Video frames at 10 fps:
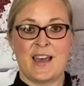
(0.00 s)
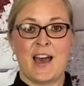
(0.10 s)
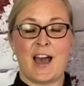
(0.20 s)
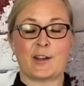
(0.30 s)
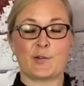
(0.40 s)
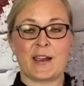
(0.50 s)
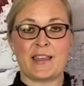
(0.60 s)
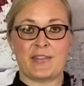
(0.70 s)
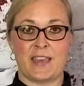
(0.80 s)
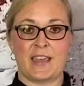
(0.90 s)
A
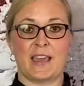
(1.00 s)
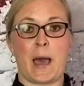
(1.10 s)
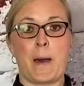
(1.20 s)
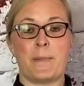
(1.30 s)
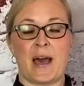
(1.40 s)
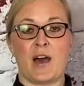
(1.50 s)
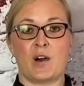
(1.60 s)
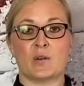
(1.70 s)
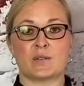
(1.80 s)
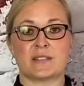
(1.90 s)
great thing
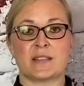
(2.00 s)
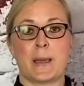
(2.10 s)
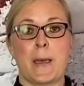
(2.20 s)
about